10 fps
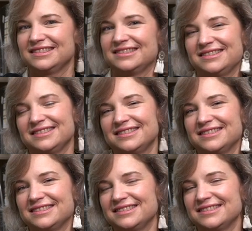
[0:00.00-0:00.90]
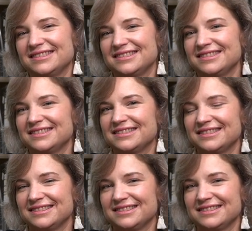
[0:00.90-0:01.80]

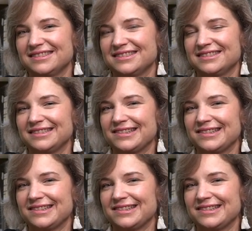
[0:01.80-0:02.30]
(silent)